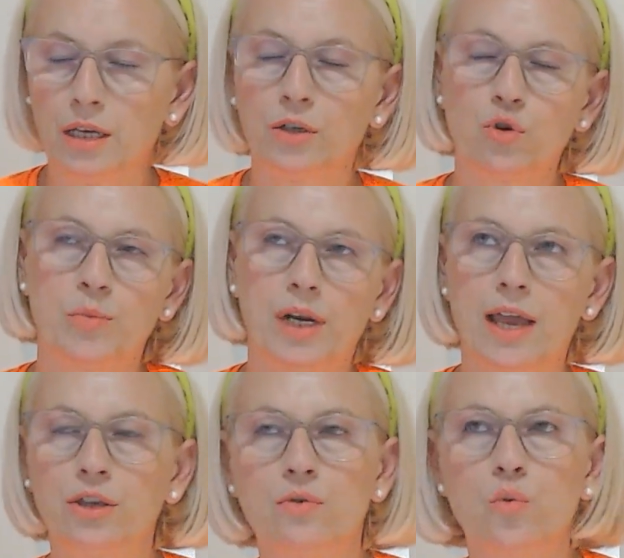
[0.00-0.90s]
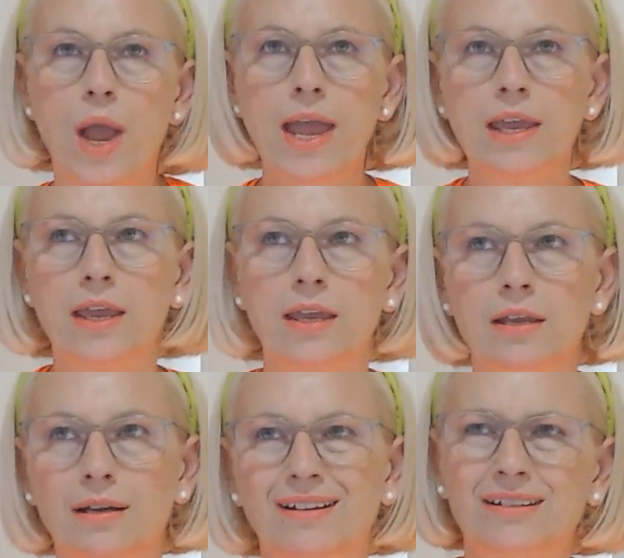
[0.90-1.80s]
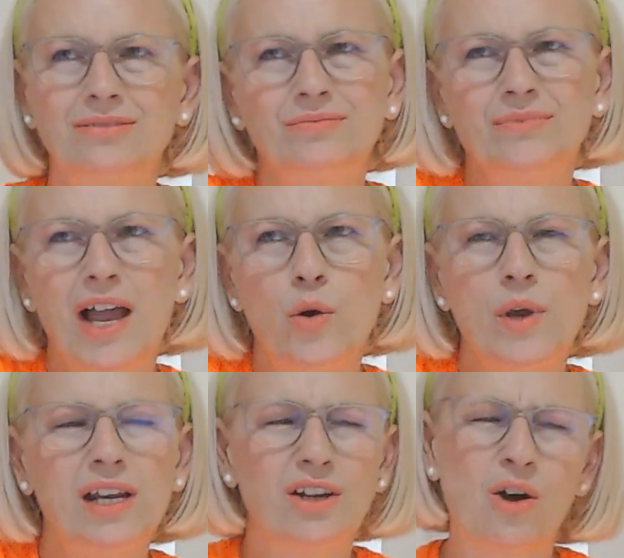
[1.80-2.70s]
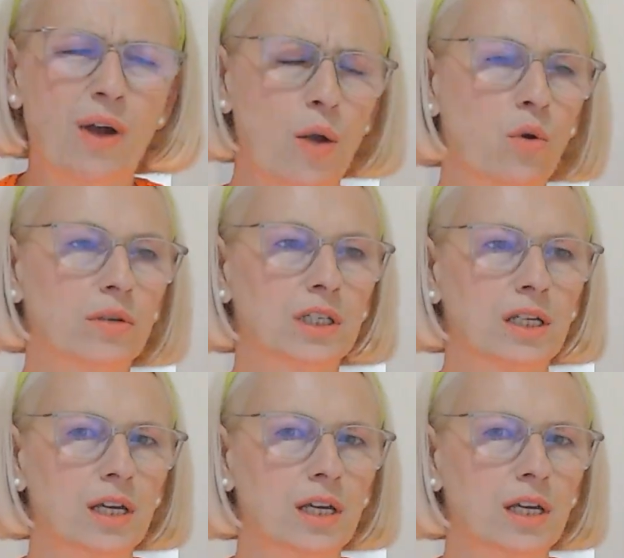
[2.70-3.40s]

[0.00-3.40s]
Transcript: could be like weighing, um, I will, no, I won't